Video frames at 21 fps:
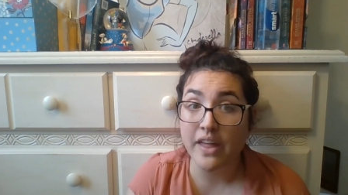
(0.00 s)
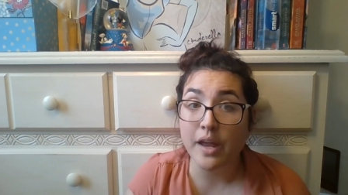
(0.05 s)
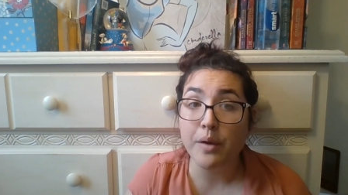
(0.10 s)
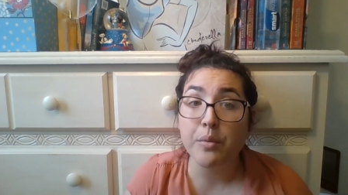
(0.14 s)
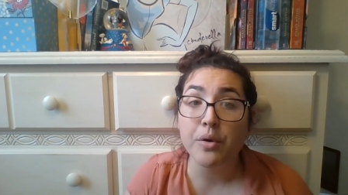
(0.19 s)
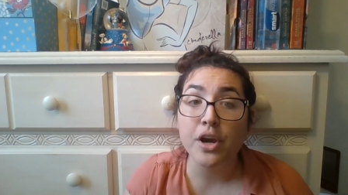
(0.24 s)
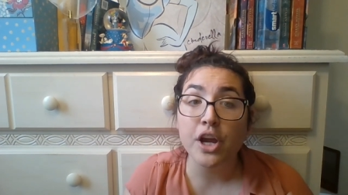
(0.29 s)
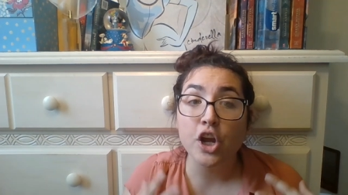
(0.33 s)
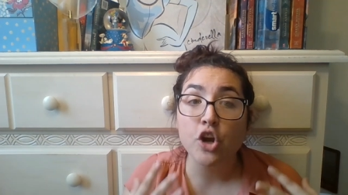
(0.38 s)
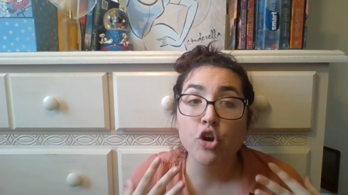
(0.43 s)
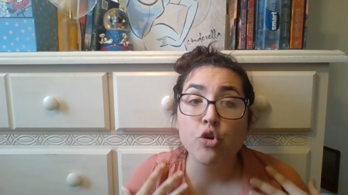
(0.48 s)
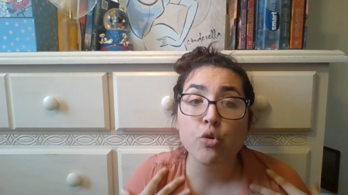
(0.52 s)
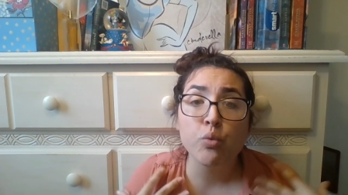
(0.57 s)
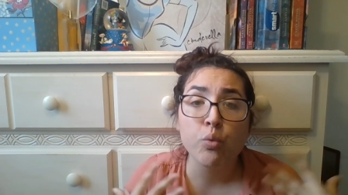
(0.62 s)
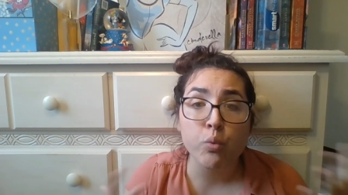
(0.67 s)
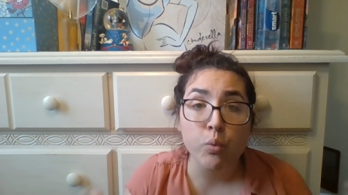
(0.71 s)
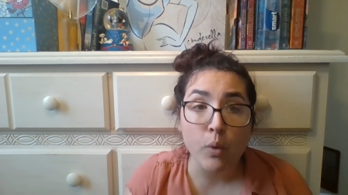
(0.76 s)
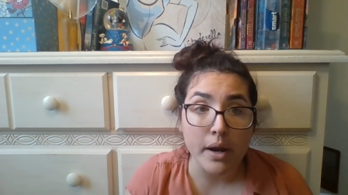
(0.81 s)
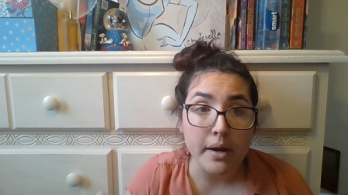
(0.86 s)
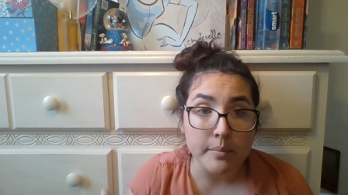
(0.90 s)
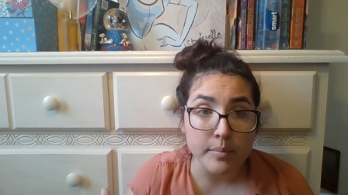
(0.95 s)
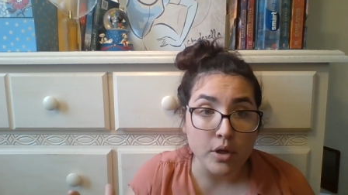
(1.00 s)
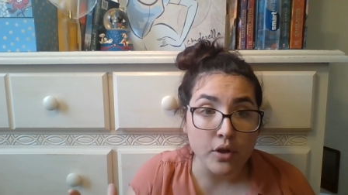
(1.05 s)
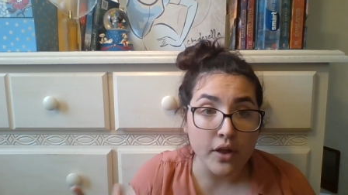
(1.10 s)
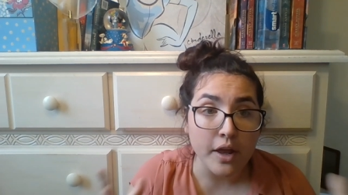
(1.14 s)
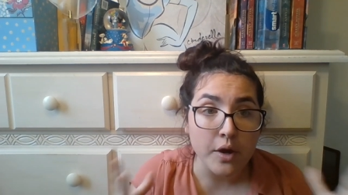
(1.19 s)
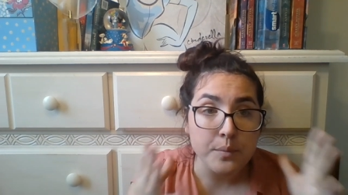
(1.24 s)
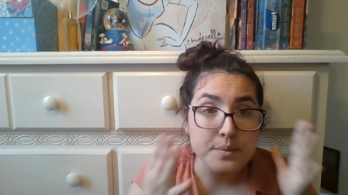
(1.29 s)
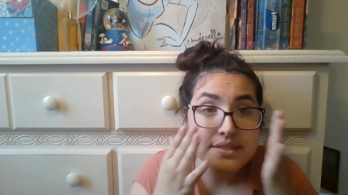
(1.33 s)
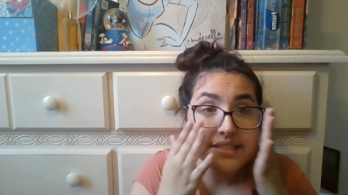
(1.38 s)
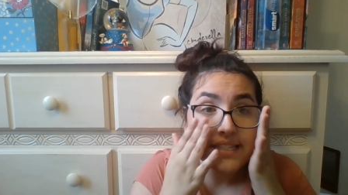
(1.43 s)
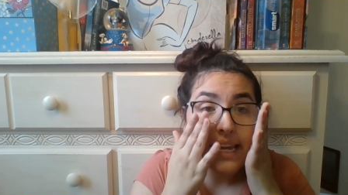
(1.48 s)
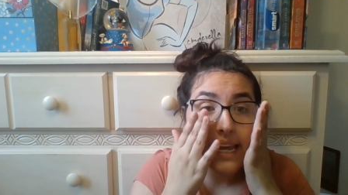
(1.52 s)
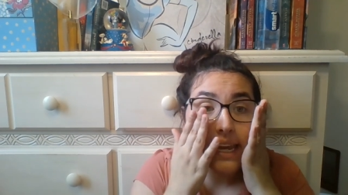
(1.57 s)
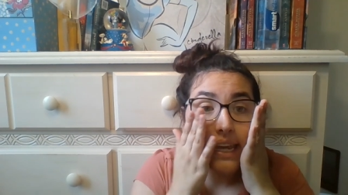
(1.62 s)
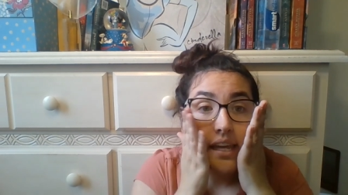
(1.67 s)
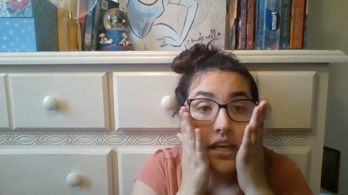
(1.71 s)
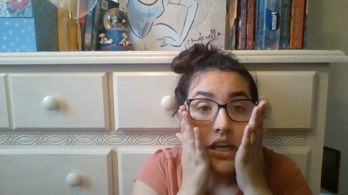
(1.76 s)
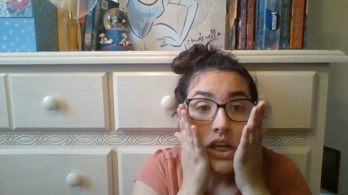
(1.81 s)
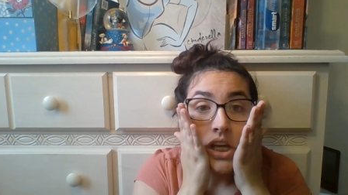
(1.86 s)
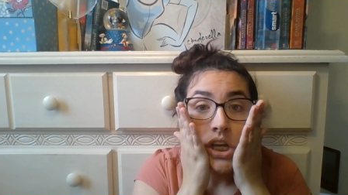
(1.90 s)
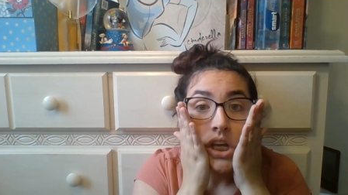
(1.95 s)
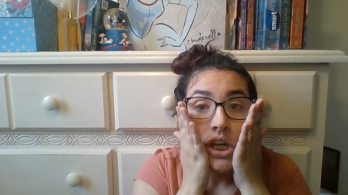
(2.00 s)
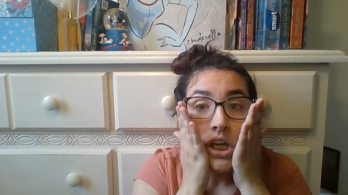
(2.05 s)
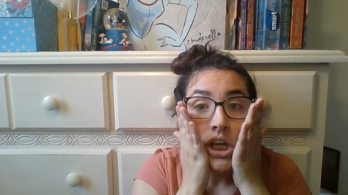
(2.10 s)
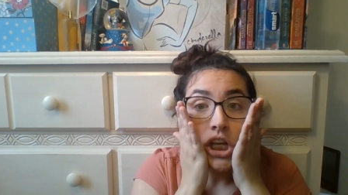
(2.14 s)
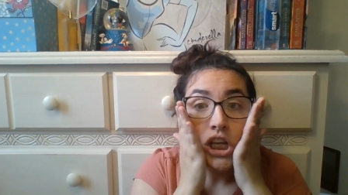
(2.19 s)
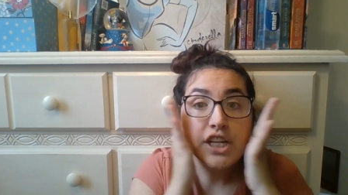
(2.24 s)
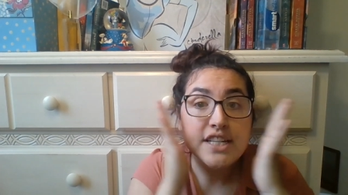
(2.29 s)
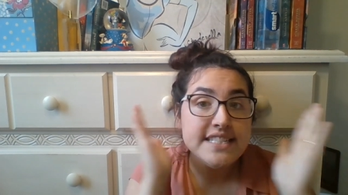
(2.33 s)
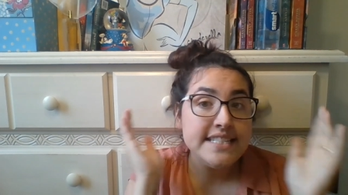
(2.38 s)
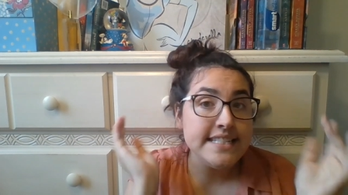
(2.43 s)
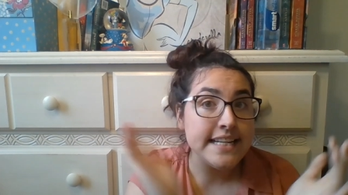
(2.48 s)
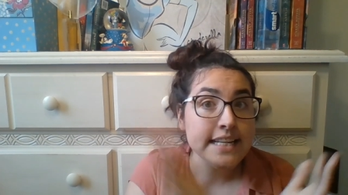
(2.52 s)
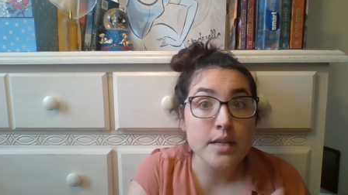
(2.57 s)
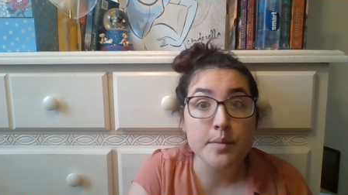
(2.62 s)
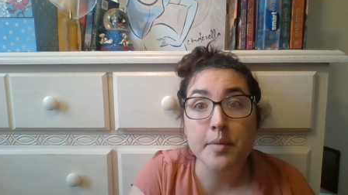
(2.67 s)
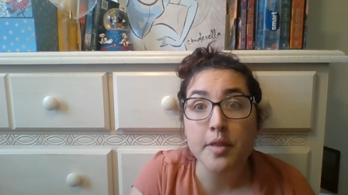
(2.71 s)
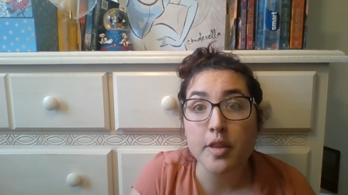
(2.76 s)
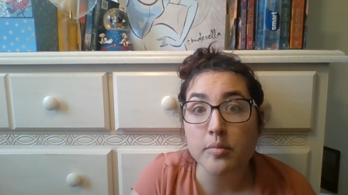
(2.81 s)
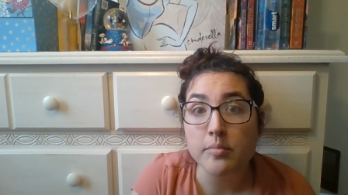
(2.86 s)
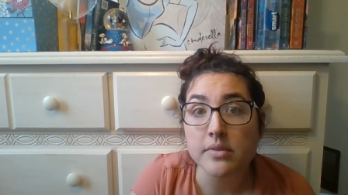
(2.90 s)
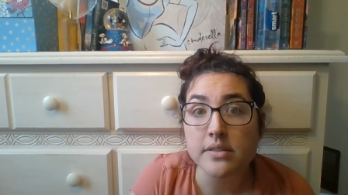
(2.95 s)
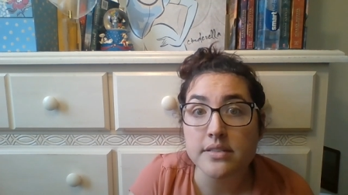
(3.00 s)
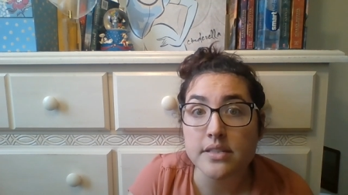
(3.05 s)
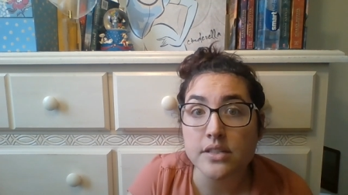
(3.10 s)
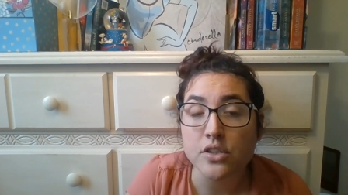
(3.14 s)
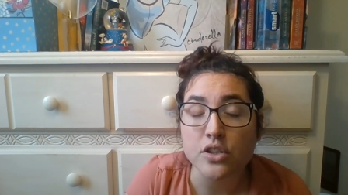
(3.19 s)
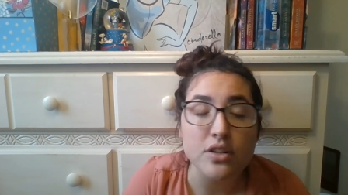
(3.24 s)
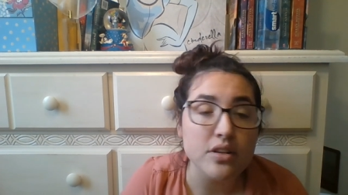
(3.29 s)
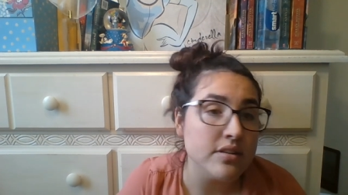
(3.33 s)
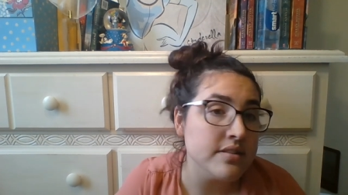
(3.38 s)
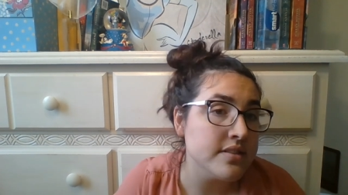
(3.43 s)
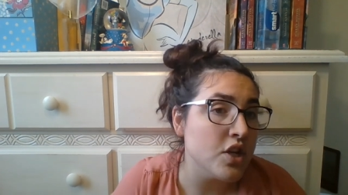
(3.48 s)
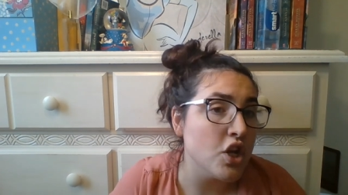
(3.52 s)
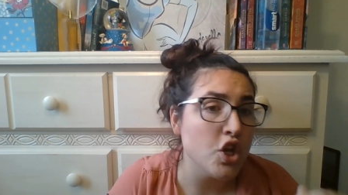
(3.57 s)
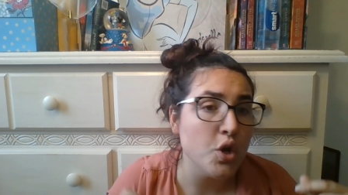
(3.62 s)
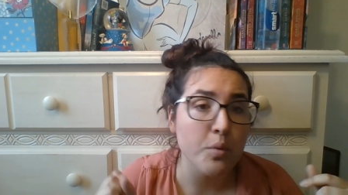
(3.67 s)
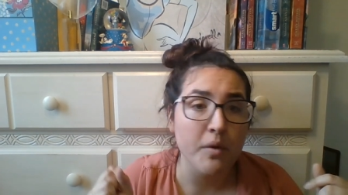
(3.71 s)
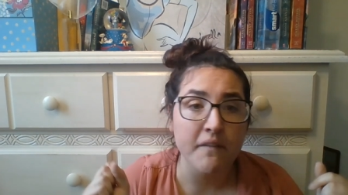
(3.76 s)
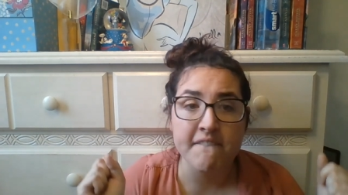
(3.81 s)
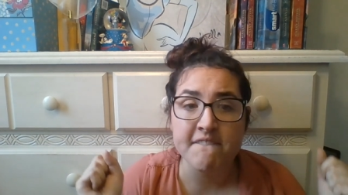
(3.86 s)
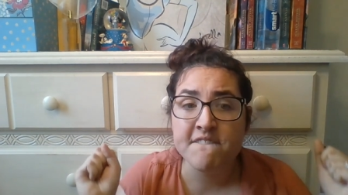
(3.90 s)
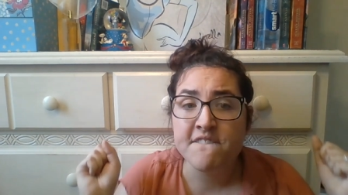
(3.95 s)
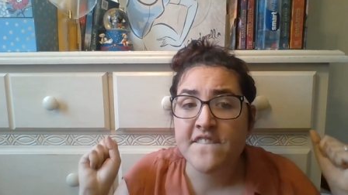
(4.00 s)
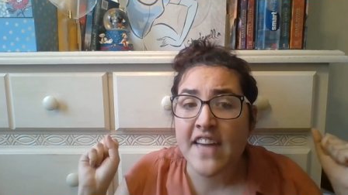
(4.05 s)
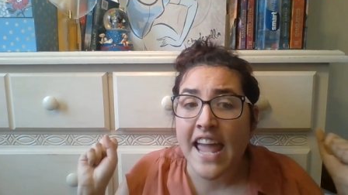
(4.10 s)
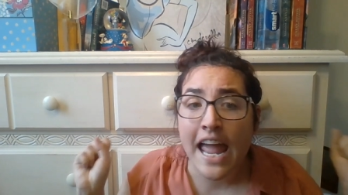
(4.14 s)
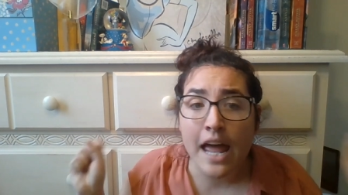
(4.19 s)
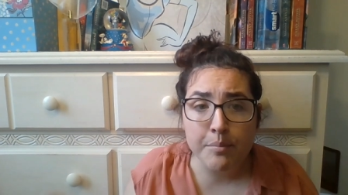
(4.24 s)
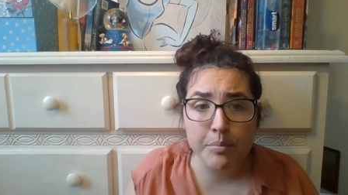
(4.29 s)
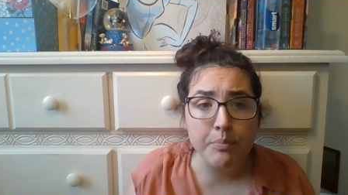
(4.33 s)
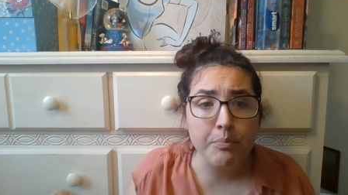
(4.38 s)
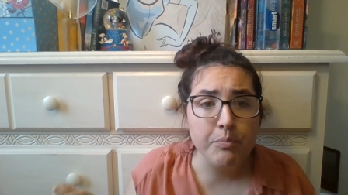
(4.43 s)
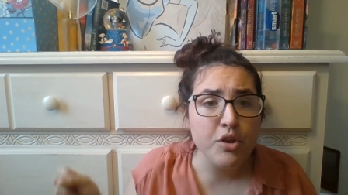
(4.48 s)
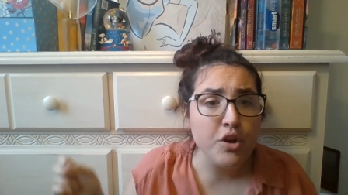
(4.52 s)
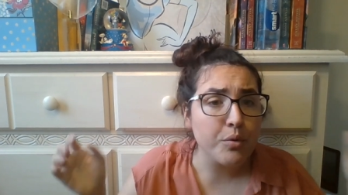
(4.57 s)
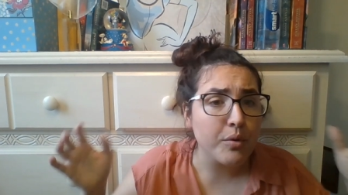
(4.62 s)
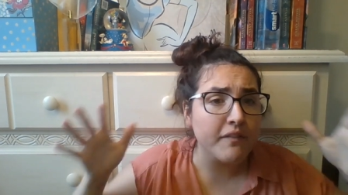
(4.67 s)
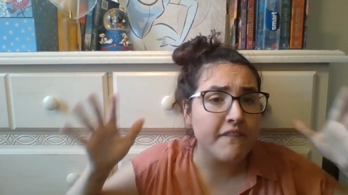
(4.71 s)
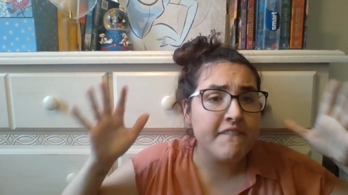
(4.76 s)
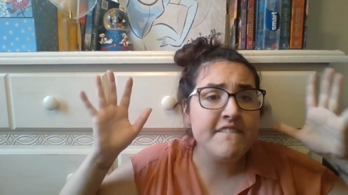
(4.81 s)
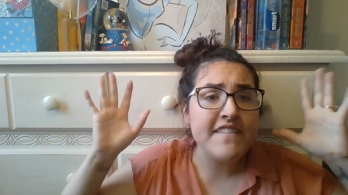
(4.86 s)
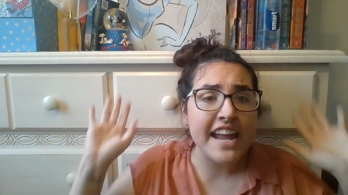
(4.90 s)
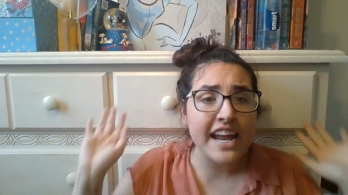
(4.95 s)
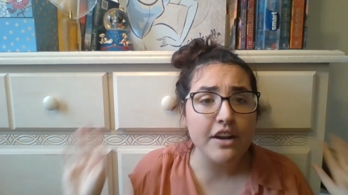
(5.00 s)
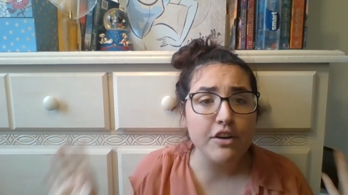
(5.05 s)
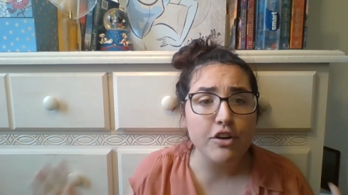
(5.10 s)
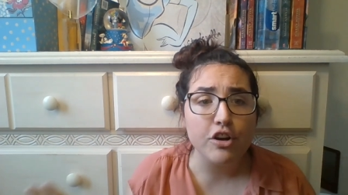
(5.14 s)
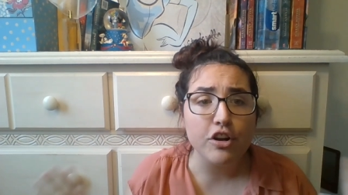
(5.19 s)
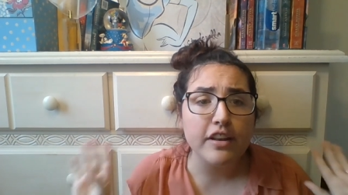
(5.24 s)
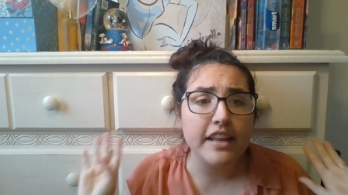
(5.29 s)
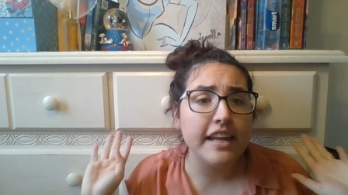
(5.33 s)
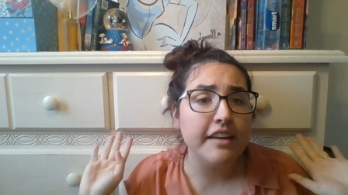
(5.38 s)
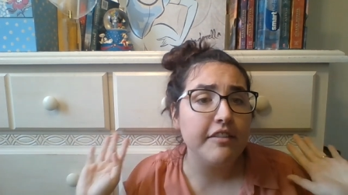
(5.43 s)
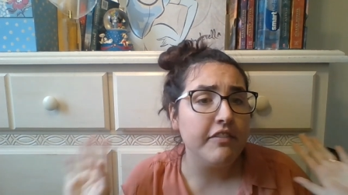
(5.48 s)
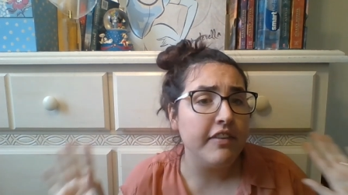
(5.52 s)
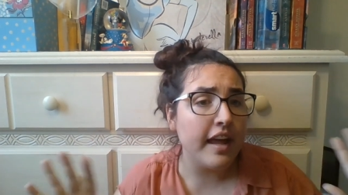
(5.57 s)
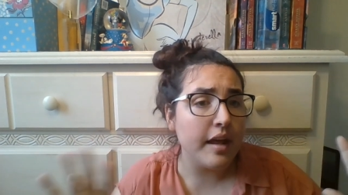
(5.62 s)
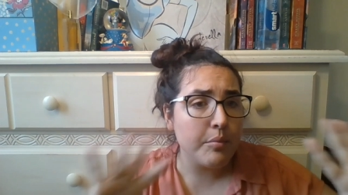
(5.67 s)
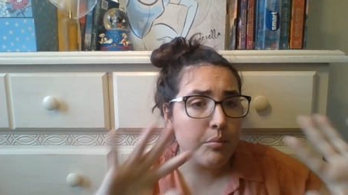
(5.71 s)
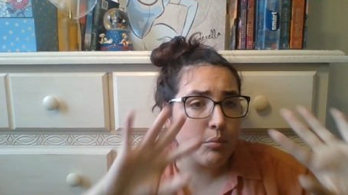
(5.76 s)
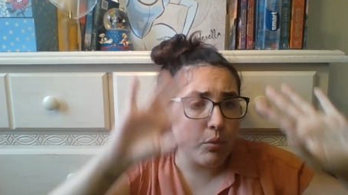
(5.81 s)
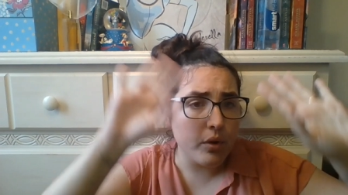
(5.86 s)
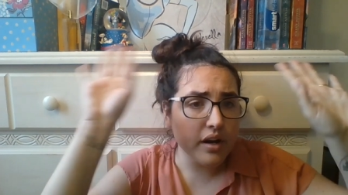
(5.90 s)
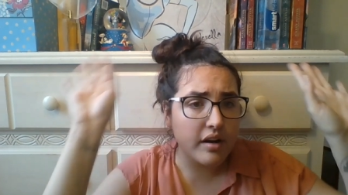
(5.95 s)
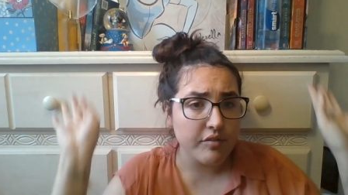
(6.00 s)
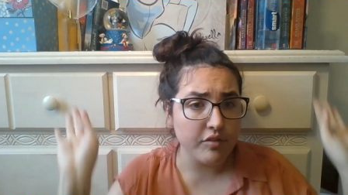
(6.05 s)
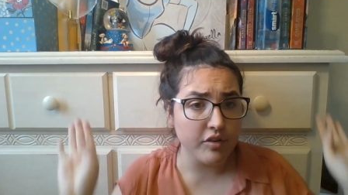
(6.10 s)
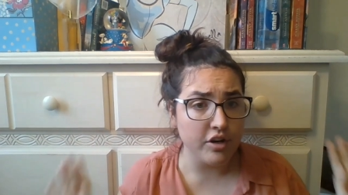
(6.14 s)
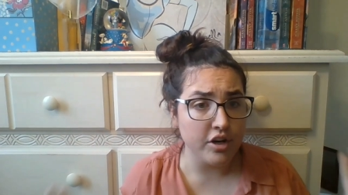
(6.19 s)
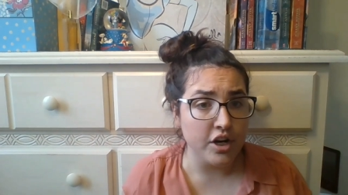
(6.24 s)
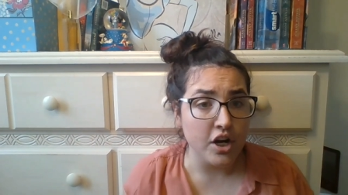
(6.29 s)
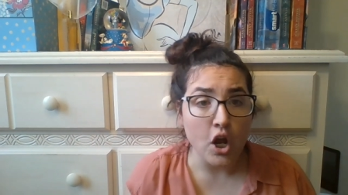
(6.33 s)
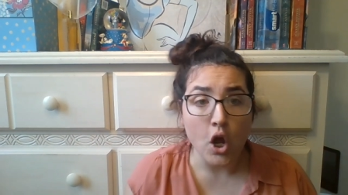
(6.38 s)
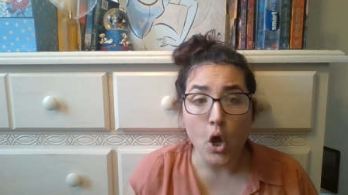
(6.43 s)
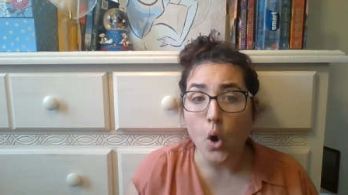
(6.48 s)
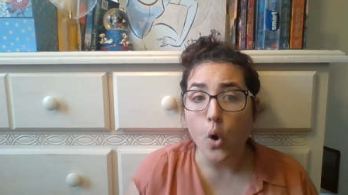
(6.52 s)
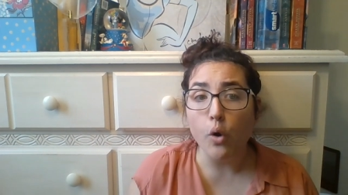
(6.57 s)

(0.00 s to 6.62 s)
They were incredible. And it was like you'd see them in the musicals, you were fangirling, fan whatever,